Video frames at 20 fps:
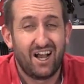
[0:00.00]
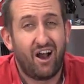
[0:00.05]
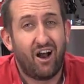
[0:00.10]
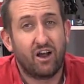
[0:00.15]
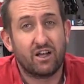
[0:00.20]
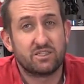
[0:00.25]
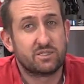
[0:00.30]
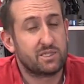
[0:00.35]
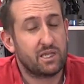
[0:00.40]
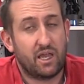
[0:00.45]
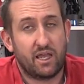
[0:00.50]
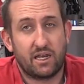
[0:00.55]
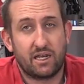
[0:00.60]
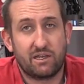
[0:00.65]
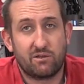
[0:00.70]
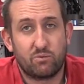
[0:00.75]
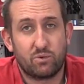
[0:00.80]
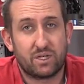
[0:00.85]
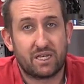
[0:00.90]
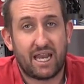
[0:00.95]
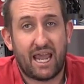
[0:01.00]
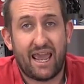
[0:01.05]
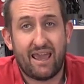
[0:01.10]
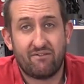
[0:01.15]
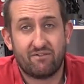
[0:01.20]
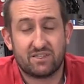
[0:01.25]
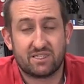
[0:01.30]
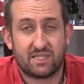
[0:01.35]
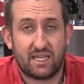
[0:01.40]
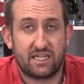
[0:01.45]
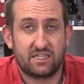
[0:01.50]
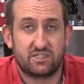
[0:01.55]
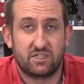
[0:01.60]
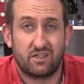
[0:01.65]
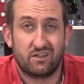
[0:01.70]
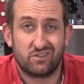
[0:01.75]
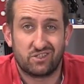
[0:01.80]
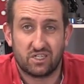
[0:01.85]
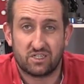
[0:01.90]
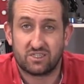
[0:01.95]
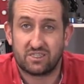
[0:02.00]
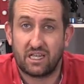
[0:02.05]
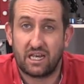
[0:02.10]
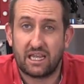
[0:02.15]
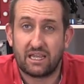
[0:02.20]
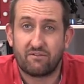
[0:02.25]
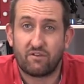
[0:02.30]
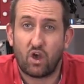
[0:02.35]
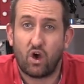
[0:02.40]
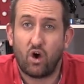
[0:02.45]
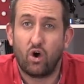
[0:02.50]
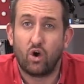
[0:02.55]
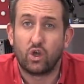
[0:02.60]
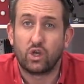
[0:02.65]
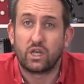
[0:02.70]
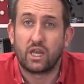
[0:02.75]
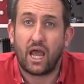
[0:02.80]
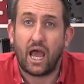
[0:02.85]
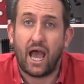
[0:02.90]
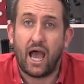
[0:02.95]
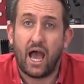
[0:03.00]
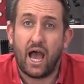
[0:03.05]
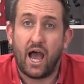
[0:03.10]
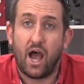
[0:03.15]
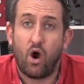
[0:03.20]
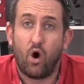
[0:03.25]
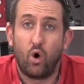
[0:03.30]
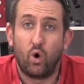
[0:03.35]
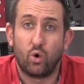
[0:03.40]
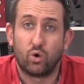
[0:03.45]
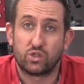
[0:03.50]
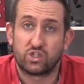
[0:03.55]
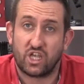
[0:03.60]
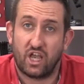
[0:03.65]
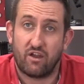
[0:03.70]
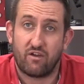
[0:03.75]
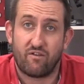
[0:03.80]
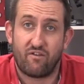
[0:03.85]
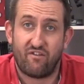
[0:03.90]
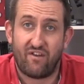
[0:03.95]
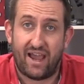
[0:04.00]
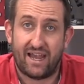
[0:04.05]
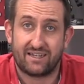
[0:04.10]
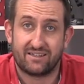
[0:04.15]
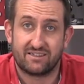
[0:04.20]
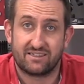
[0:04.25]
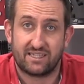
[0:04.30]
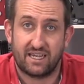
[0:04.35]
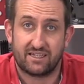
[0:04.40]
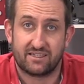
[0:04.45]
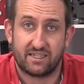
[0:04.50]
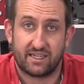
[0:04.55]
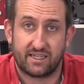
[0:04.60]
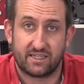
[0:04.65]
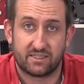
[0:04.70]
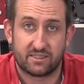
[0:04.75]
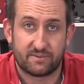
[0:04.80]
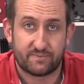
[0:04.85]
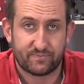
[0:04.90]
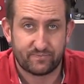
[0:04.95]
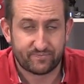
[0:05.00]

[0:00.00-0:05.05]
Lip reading: I certainly wouldn't ever say to you just to leave it on auto fan settings.